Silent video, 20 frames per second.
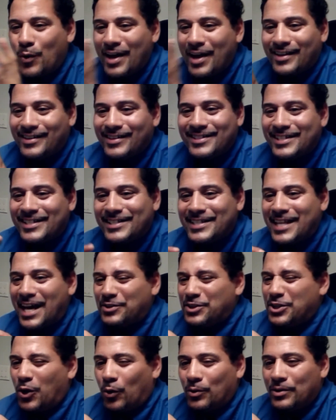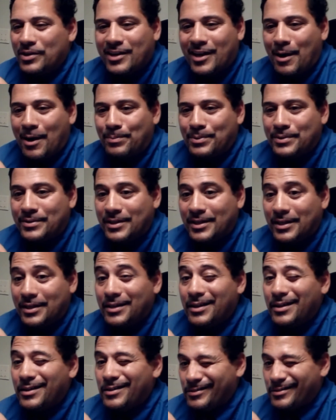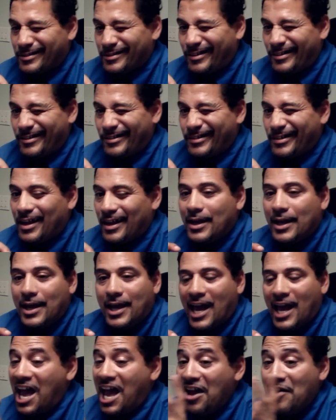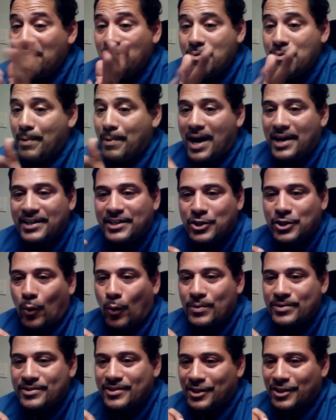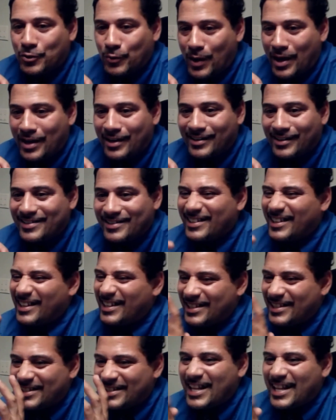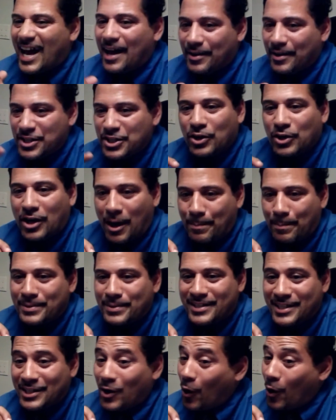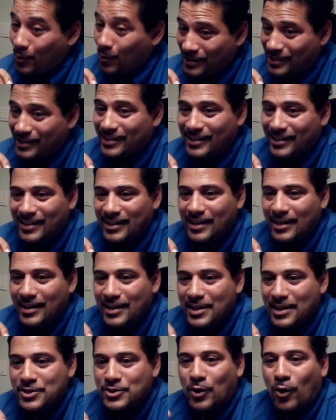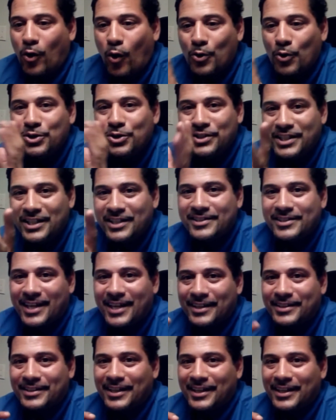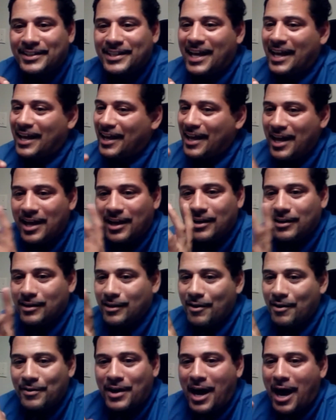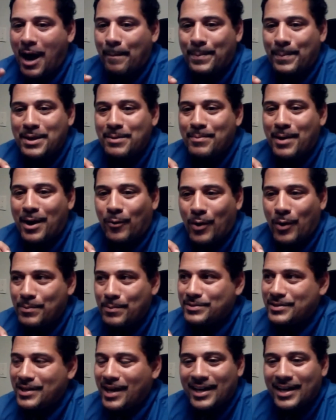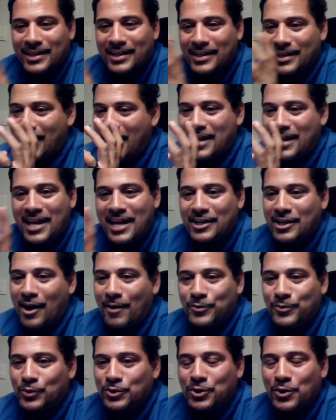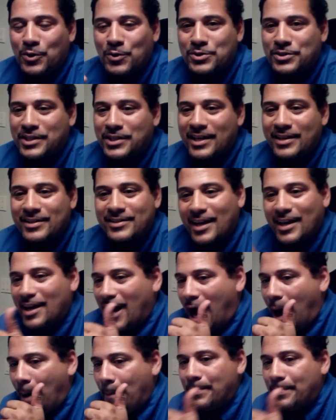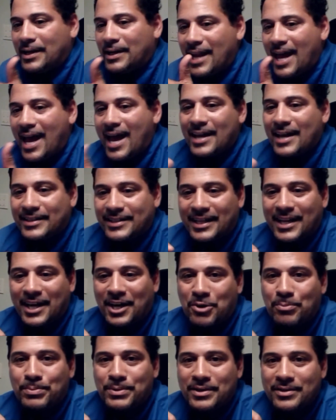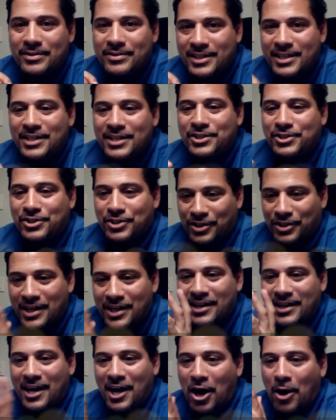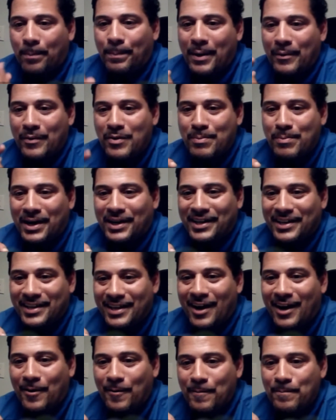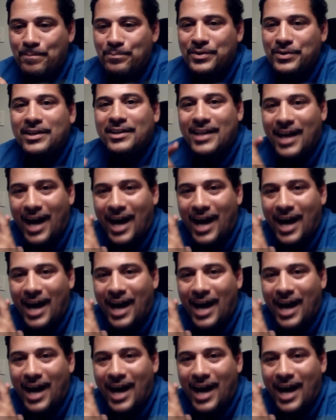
Craigslist is not the only cup of tea. Everybody's always on Craigslist. It's not your cup of tea only. So all you dealers out there that love copying my website and love doing all those things, I'm glad that I could be a teacher and help everybody out.